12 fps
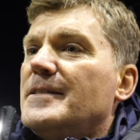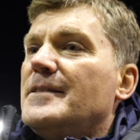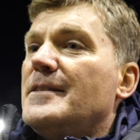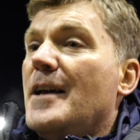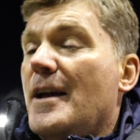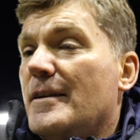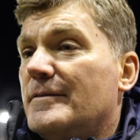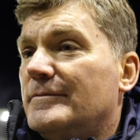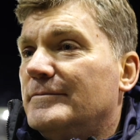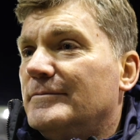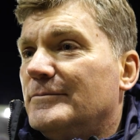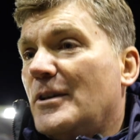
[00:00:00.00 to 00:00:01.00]
Yeah.
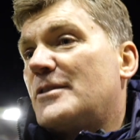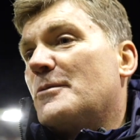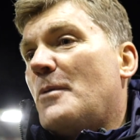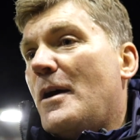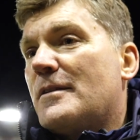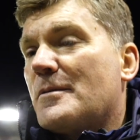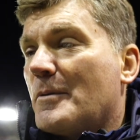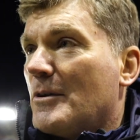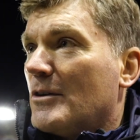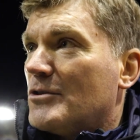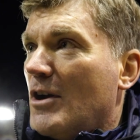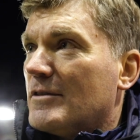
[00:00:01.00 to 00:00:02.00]
Well, it's away, so we've
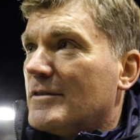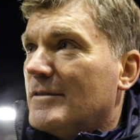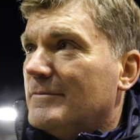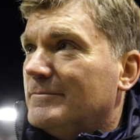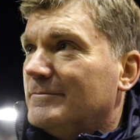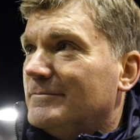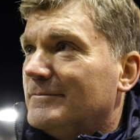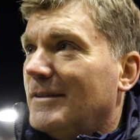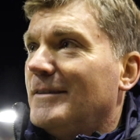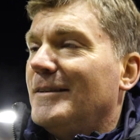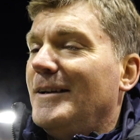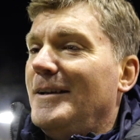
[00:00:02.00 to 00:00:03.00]
got a chance.
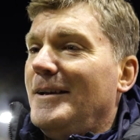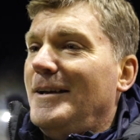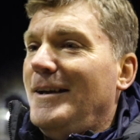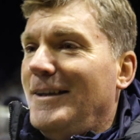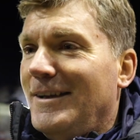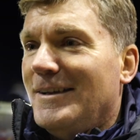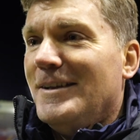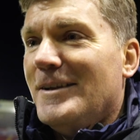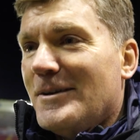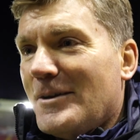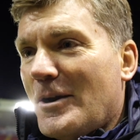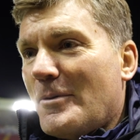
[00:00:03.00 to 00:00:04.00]

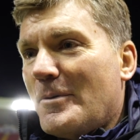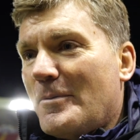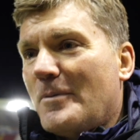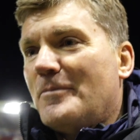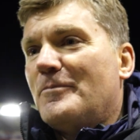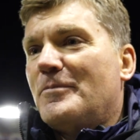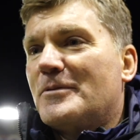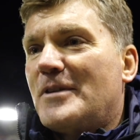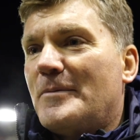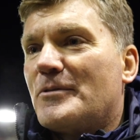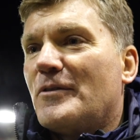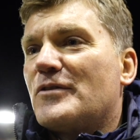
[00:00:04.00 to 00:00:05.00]
You know, we
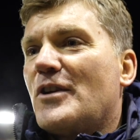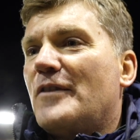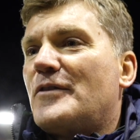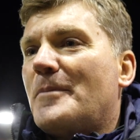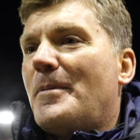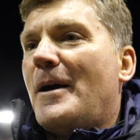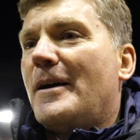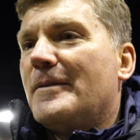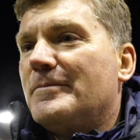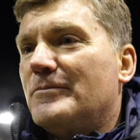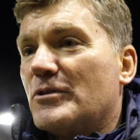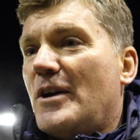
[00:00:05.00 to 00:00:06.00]
seem to have reserved our better
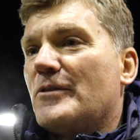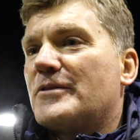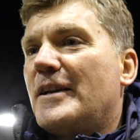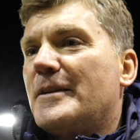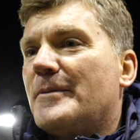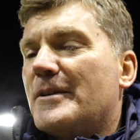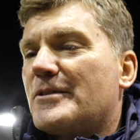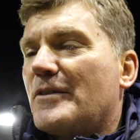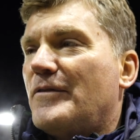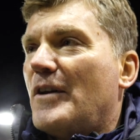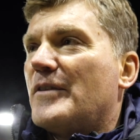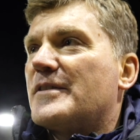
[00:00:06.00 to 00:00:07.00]
results anyway so
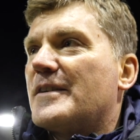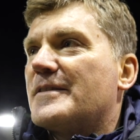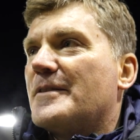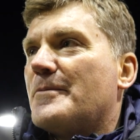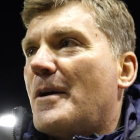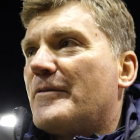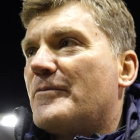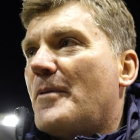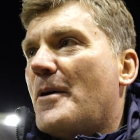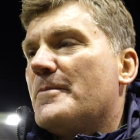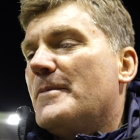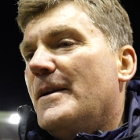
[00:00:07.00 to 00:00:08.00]
far this season away from
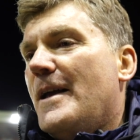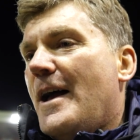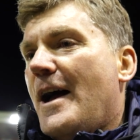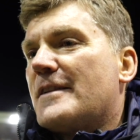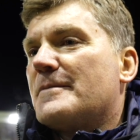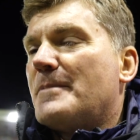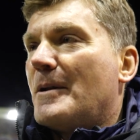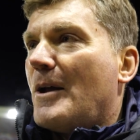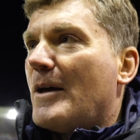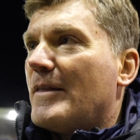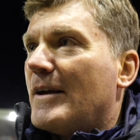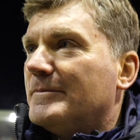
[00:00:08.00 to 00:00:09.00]
home. Hasn't been
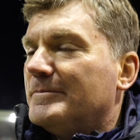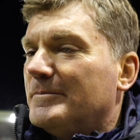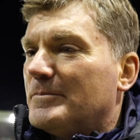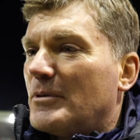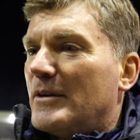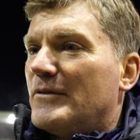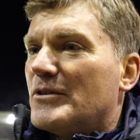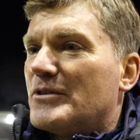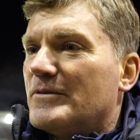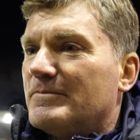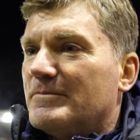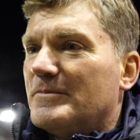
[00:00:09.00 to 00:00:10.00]
like that in
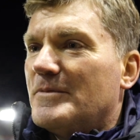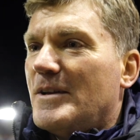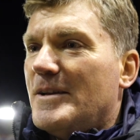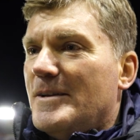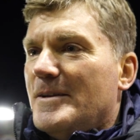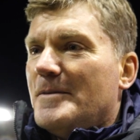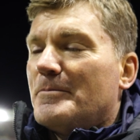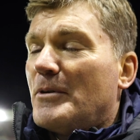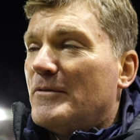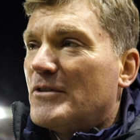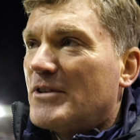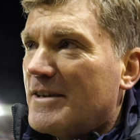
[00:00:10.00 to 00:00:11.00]
previous
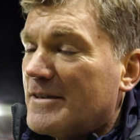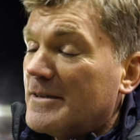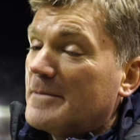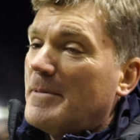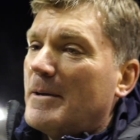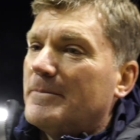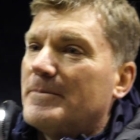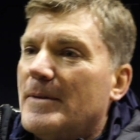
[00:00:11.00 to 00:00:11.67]
seasons, but